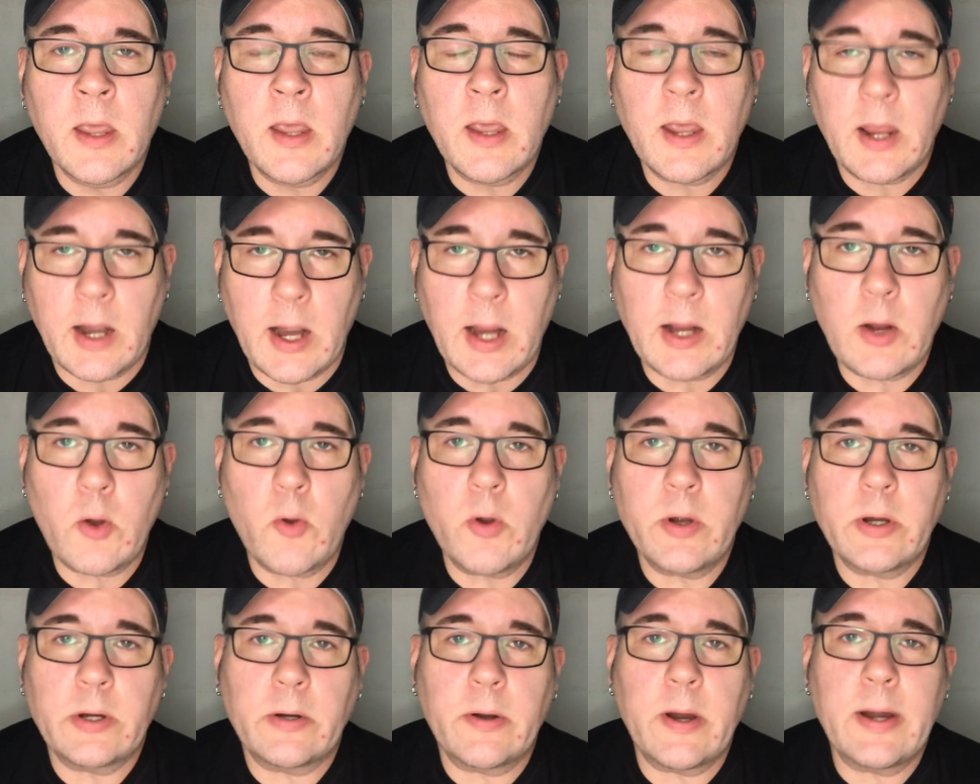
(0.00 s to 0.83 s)
And I go
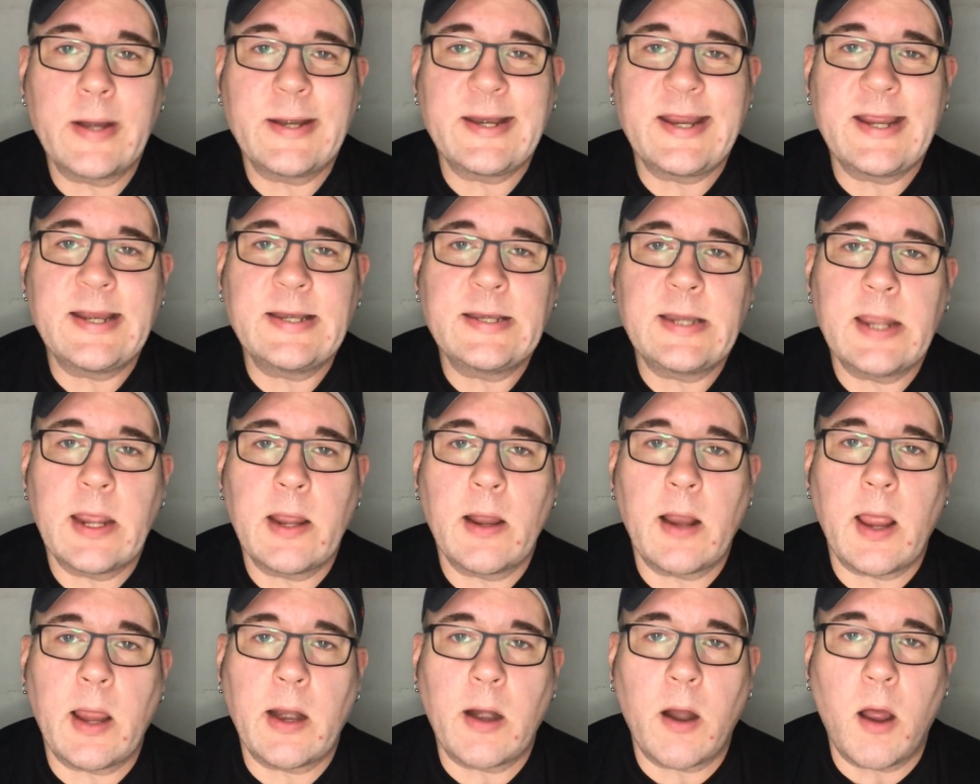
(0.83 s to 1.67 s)
into great
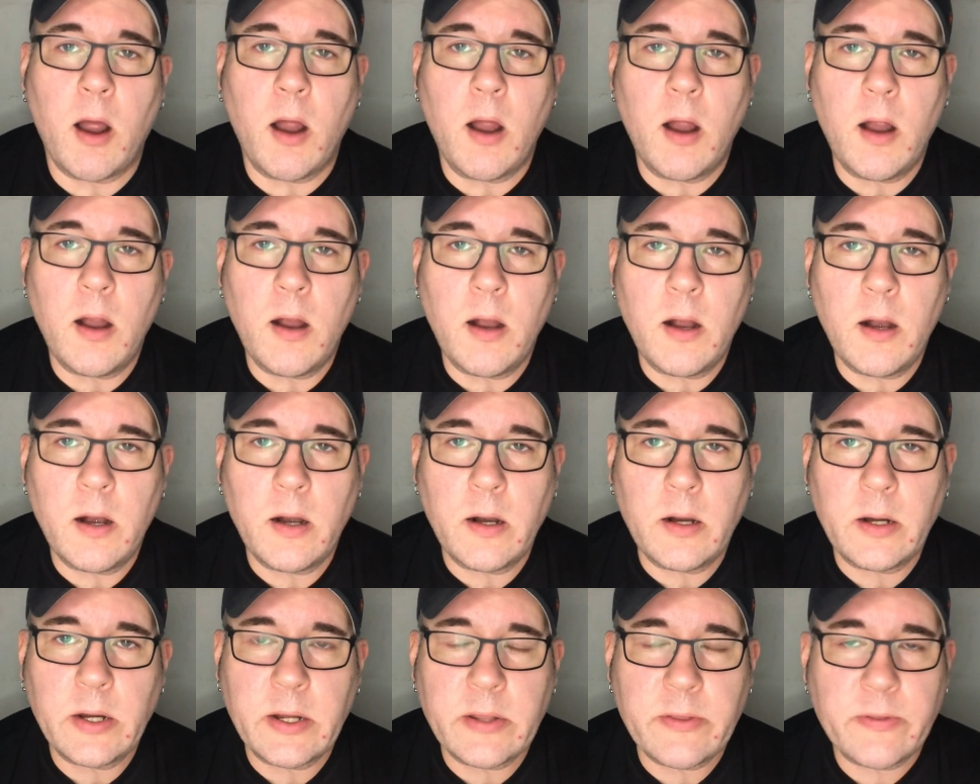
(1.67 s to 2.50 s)
detail on
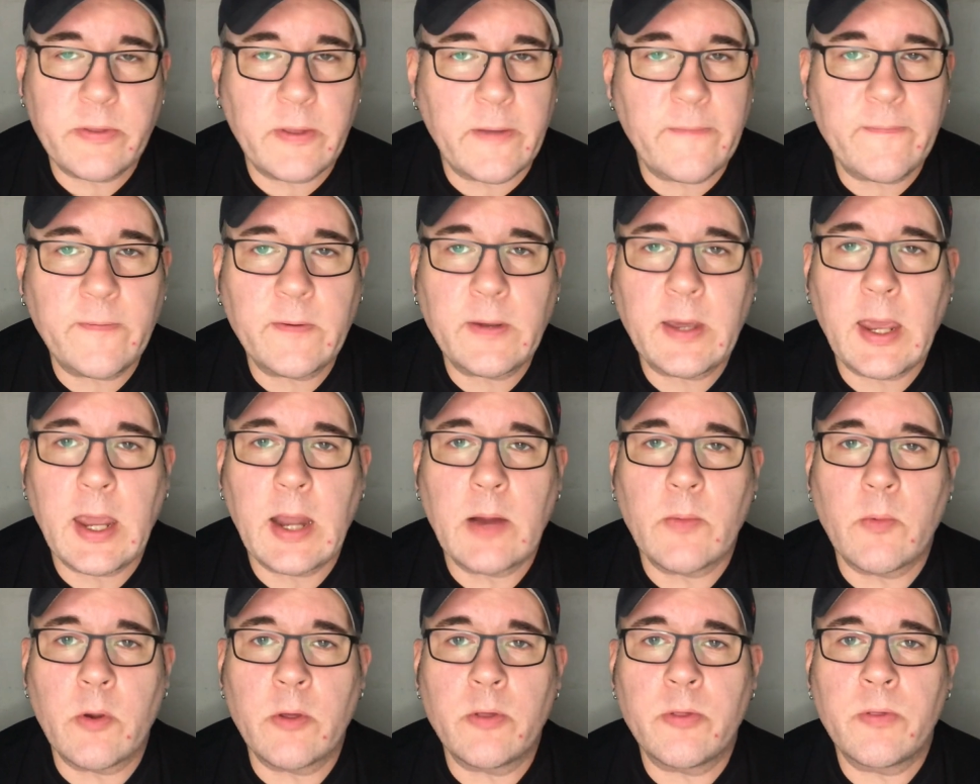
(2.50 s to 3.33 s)
all these different
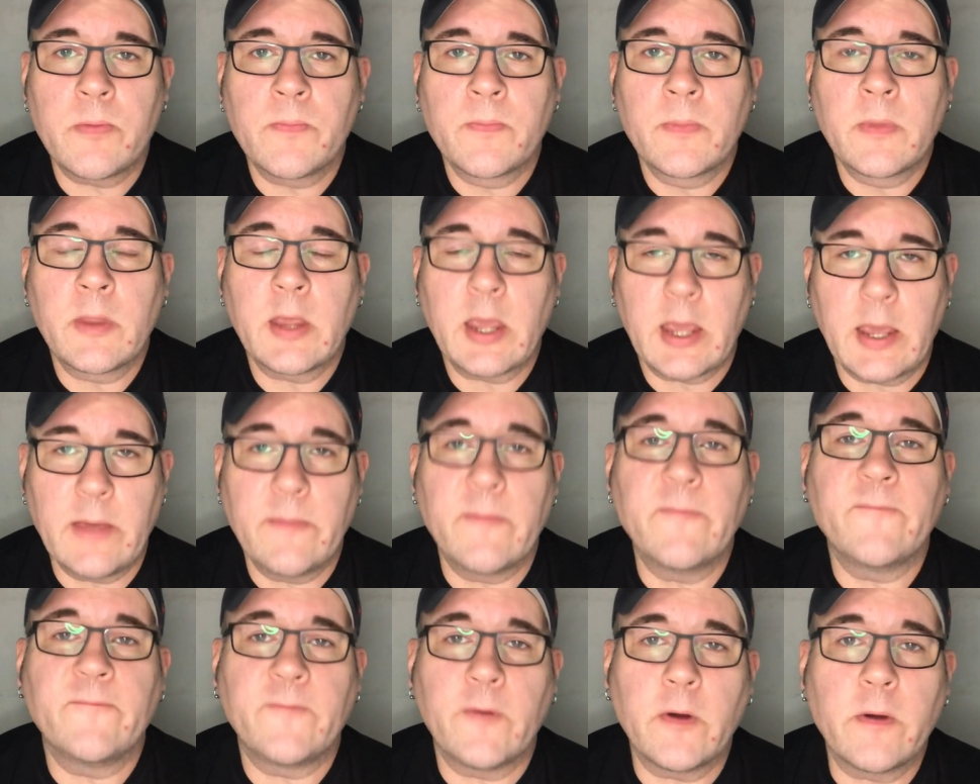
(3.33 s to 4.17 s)
cameras
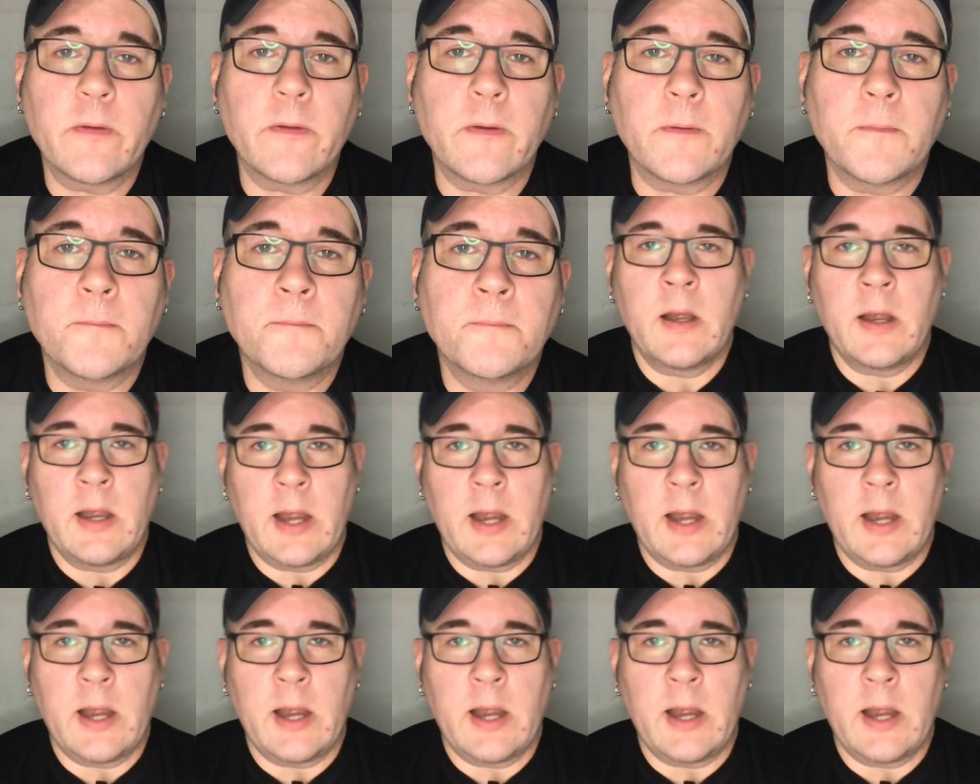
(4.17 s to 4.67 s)
even further.